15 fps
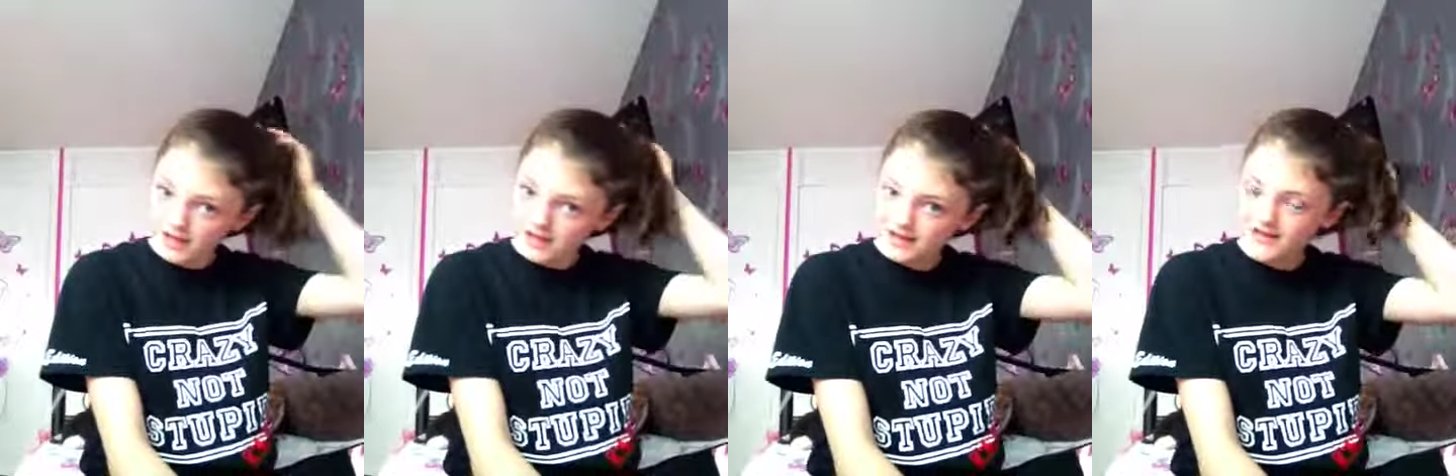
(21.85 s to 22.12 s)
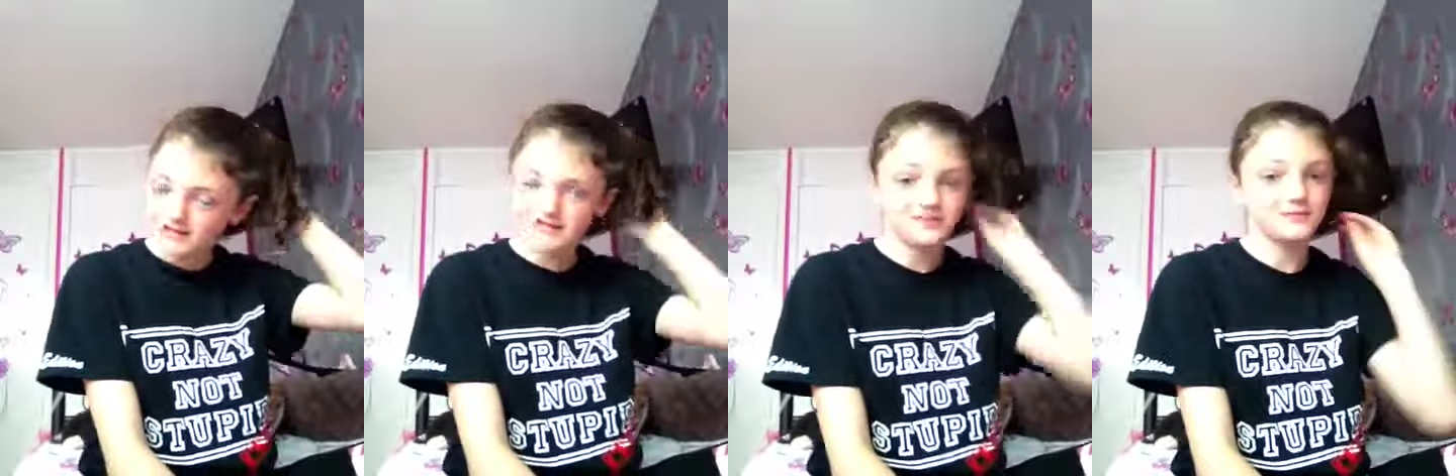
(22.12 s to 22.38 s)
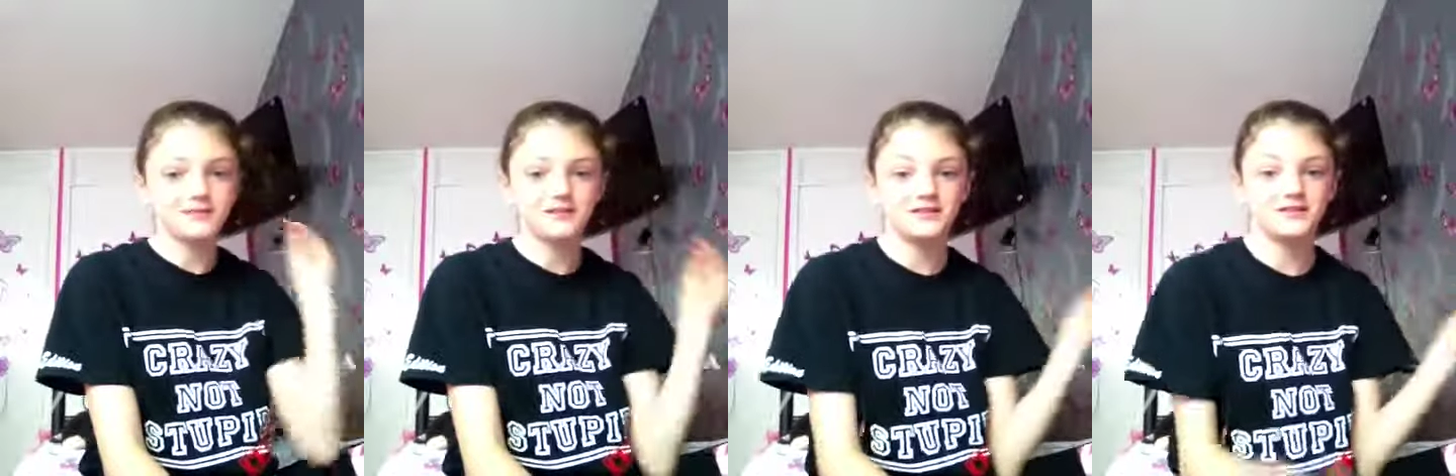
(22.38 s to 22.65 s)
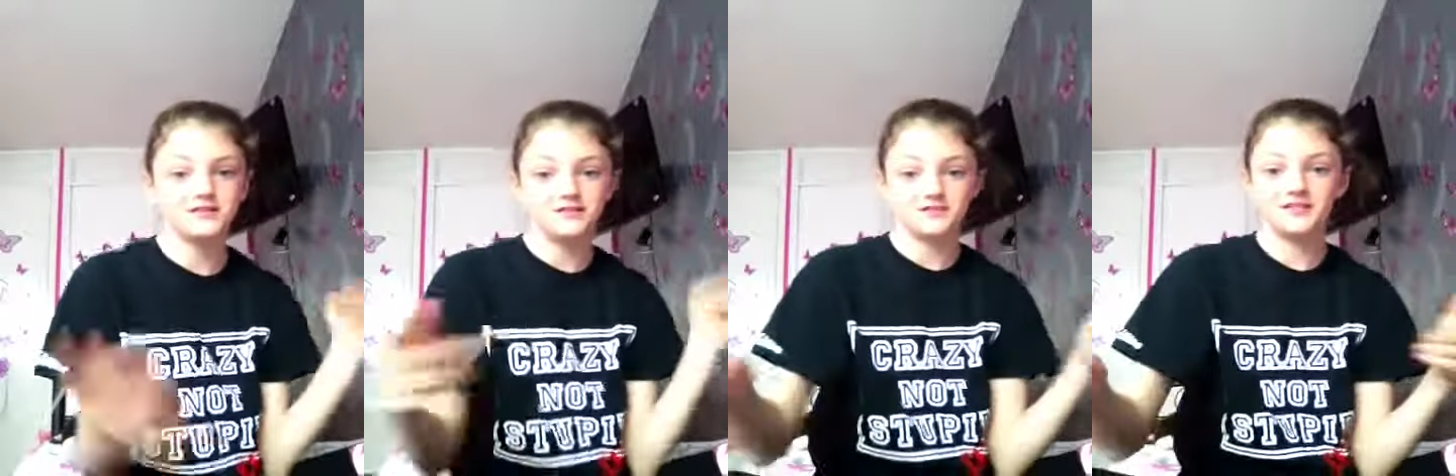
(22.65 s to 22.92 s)
I just wanted
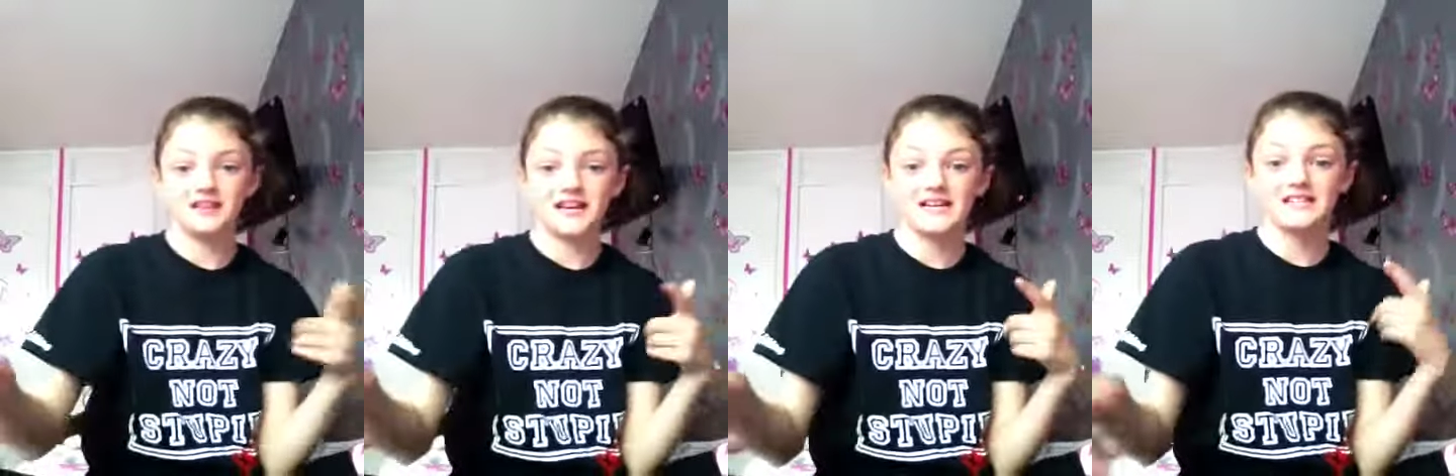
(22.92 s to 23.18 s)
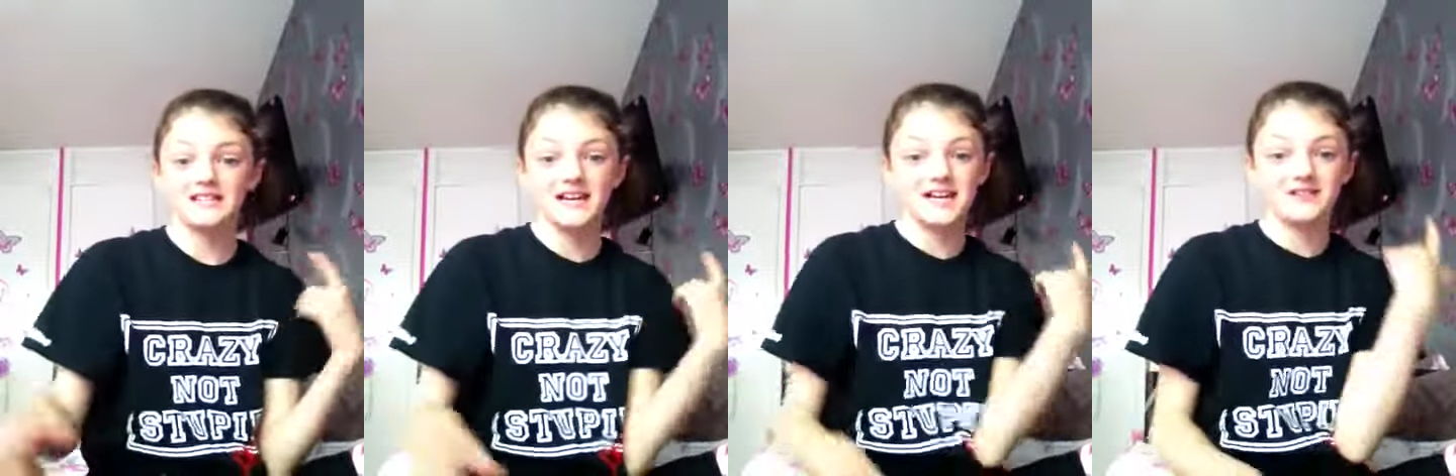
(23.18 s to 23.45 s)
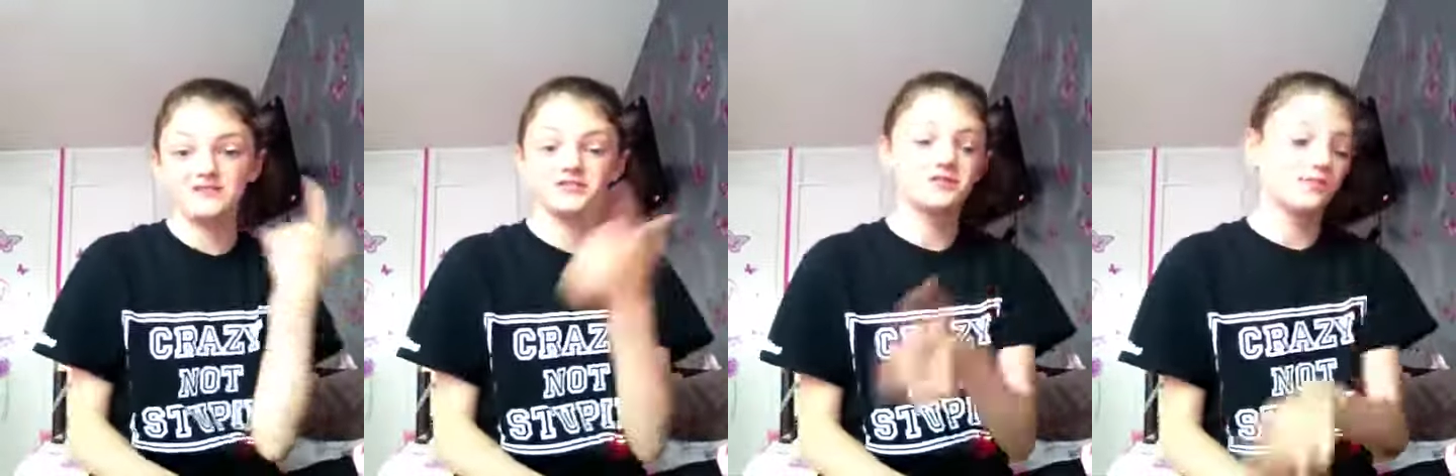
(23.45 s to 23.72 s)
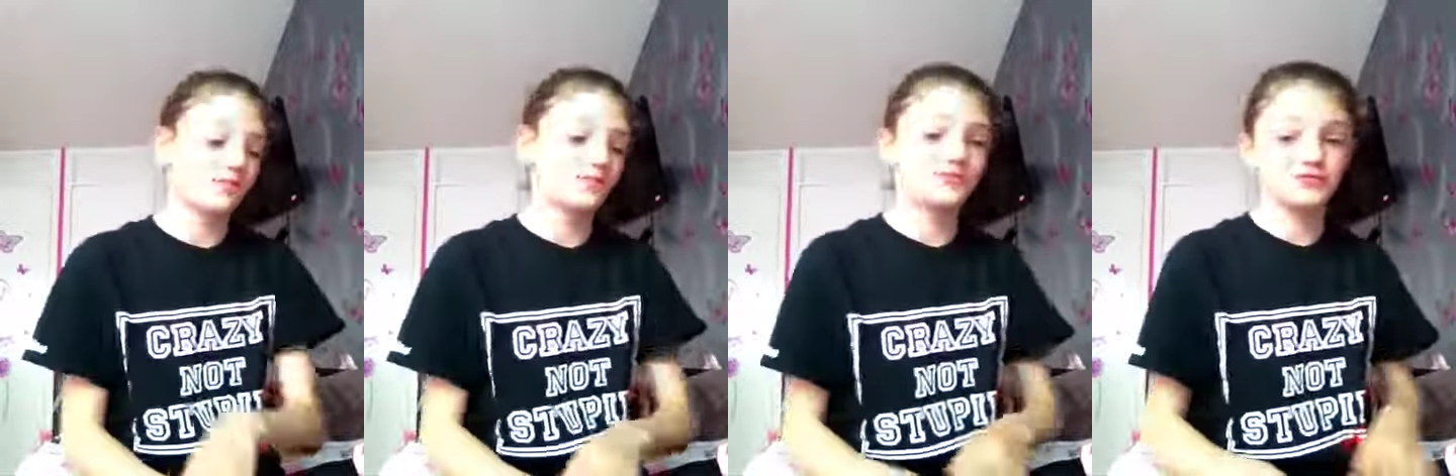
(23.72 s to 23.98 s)
to show you guys. and most
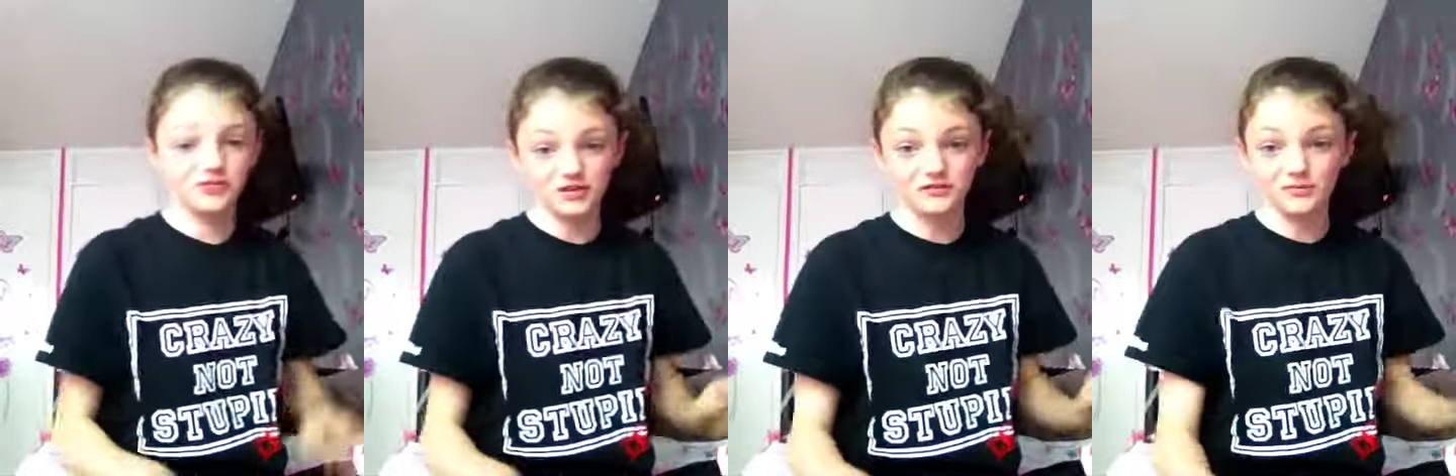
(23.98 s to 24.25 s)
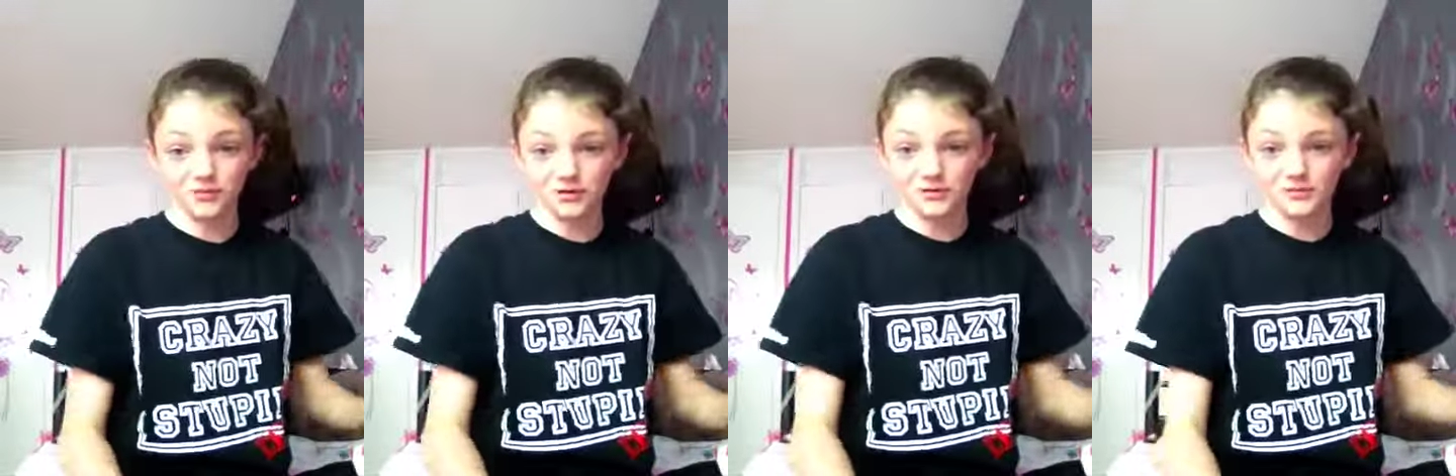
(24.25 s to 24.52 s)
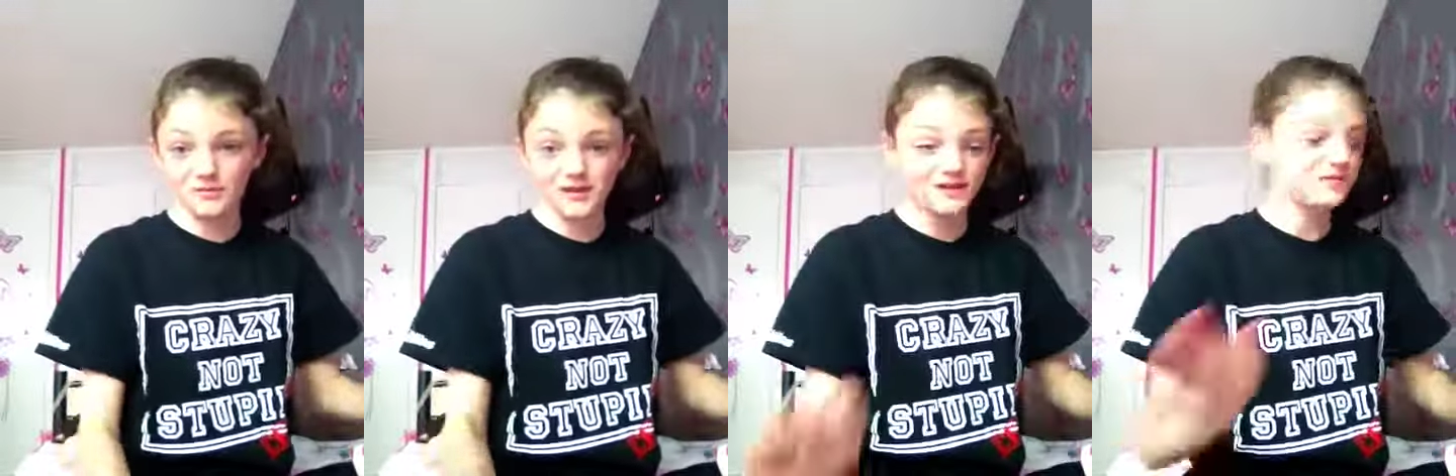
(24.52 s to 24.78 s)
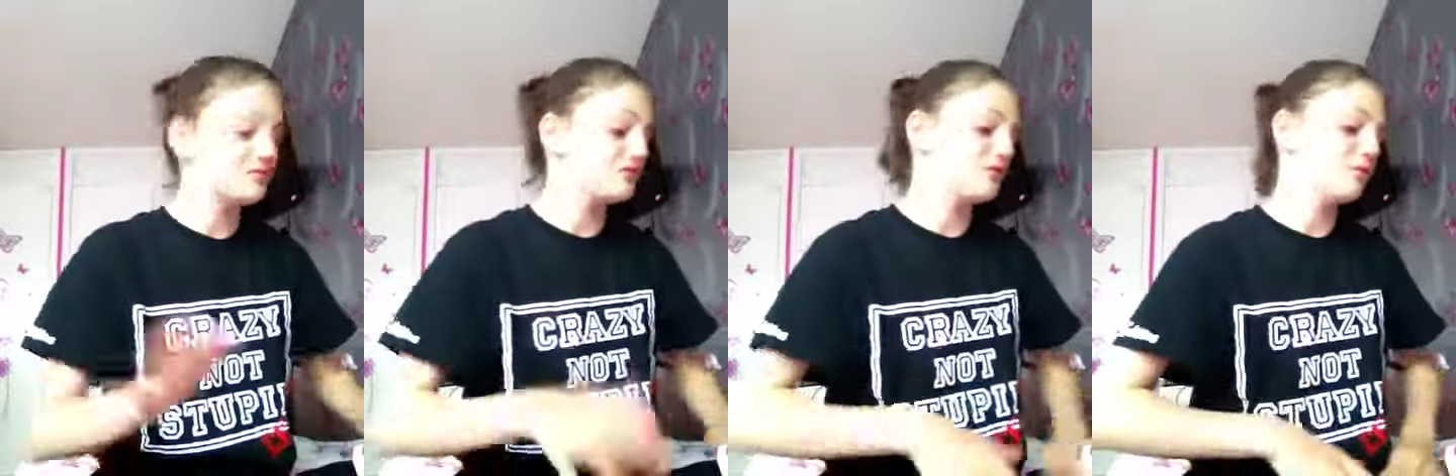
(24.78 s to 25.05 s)
people do have more than me,
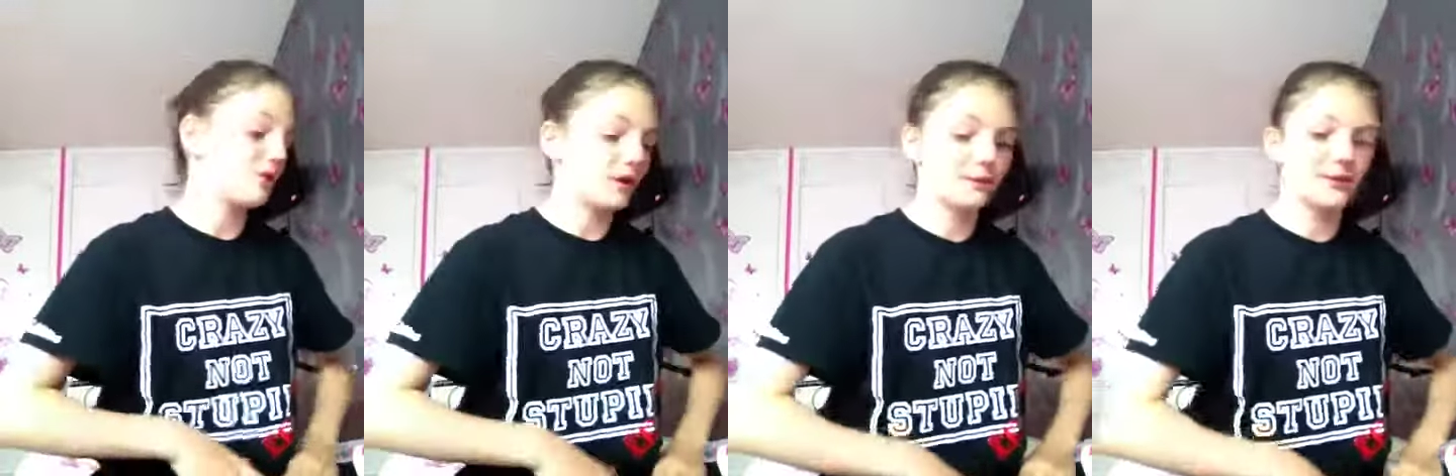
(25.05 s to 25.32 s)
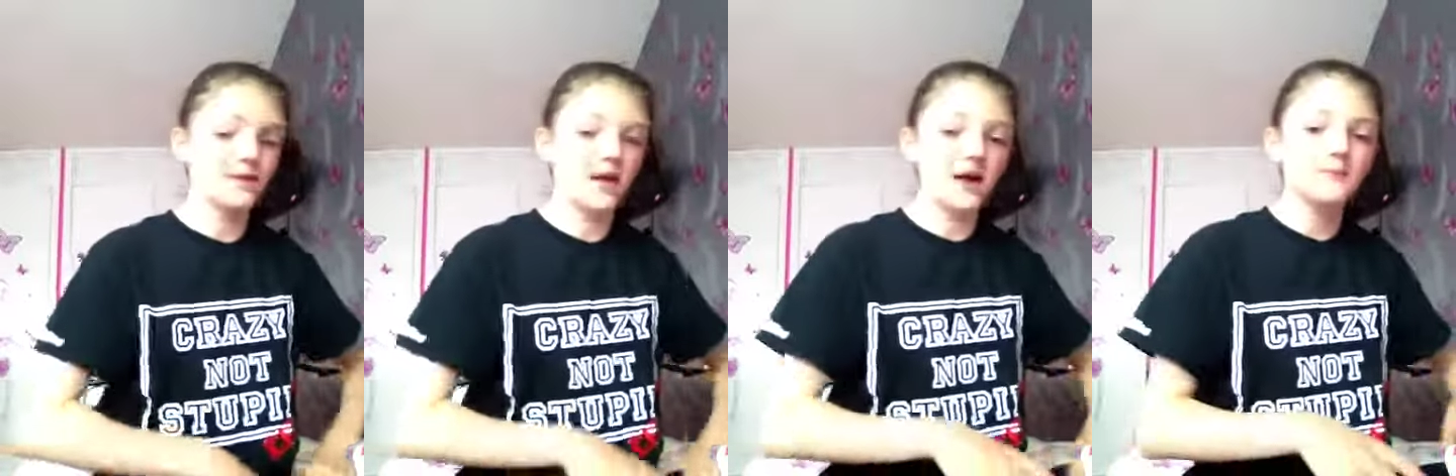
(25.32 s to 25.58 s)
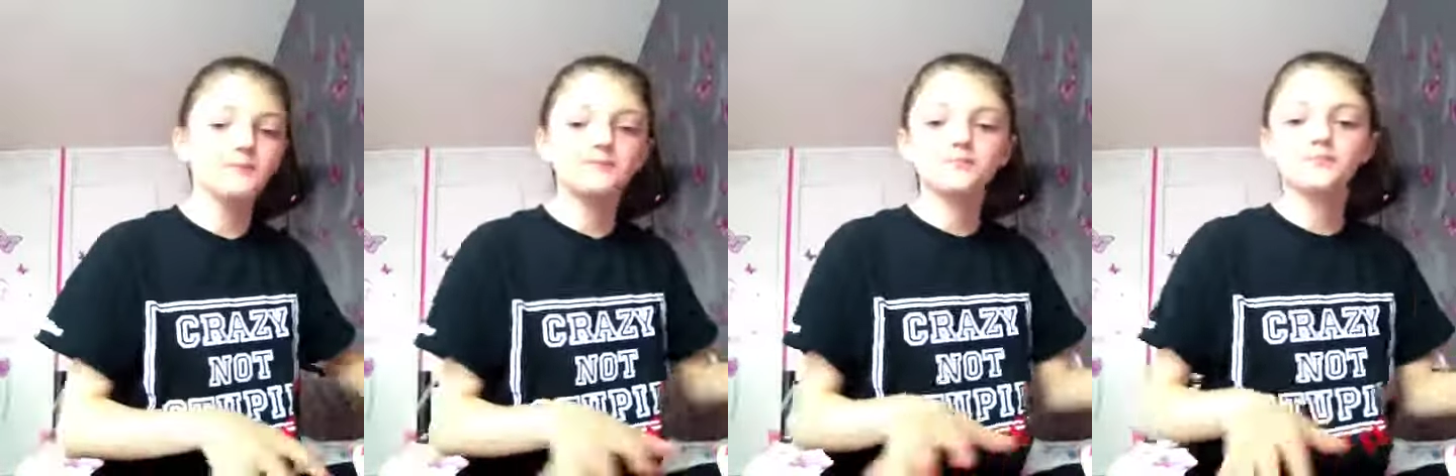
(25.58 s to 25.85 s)
so don't worry about that.